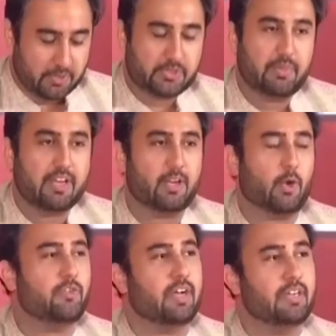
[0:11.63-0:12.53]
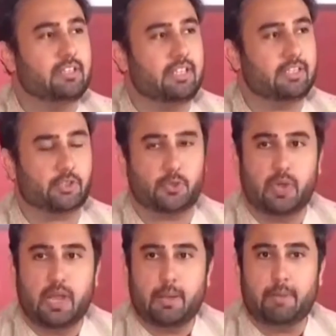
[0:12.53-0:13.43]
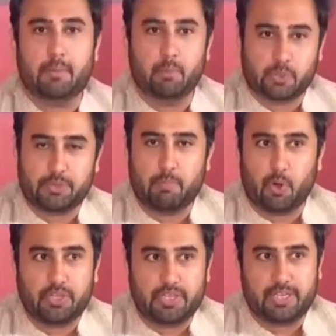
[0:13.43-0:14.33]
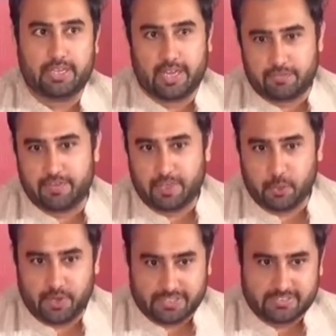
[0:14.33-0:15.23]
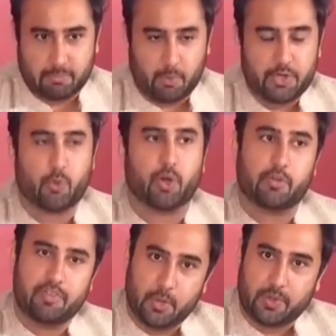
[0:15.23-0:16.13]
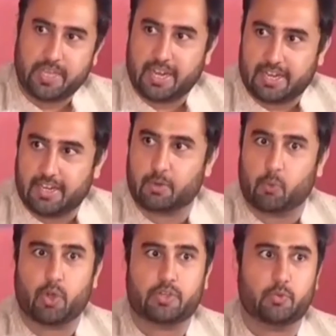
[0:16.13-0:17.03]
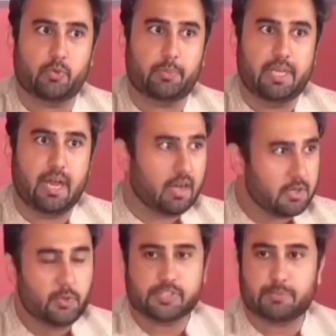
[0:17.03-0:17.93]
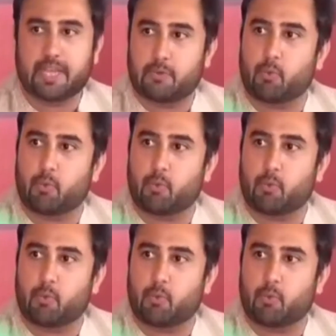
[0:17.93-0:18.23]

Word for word: we do smell a lot of other things too. But most importantly, like Faye, you raised the point, what are we looking at and what would be our USP